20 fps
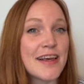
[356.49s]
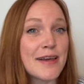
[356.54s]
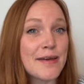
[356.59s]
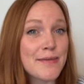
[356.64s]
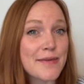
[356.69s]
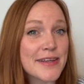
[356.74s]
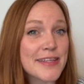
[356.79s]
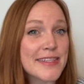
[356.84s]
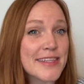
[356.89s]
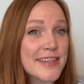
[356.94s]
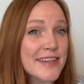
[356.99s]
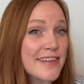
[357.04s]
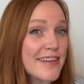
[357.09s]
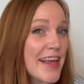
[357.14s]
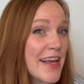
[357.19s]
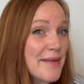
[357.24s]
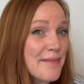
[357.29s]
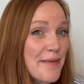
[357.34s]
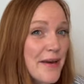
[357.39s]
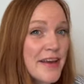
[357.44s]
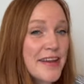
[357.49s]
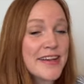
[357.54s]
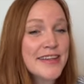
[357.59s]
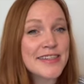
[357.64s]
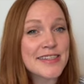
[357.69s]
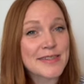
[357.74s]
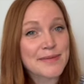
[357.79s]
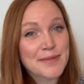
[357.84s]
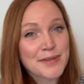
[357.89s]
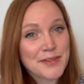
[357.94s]
please hit the like button
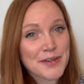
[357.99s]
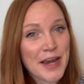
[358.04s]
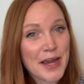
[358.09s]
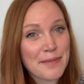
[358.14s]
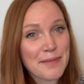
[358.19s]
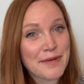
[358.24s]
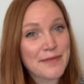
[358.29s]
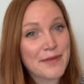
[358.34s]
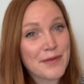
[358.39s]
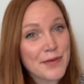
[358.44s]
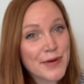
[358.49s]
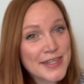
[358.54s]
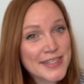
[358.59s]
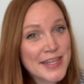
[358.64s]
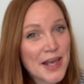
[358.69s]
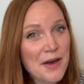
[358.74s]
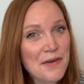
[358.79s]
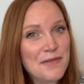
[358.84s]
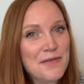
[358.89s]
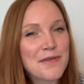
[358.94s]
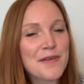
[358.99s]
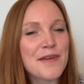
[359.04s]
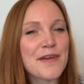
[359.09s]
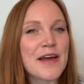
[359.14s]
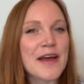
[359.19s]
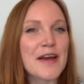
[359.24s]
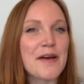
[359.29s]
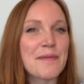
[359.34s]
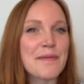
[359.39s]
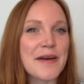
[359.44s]
and subscribe if it was helpful.
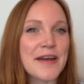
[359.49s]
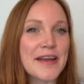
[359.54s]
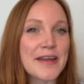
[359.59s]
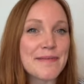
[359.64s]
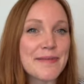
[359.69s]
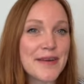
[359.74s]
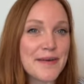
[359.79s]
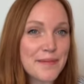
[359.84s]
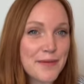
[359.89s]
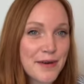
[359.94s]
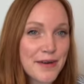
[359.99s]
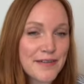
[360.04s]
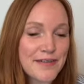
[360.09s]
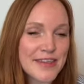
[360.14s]
I hope I can make more of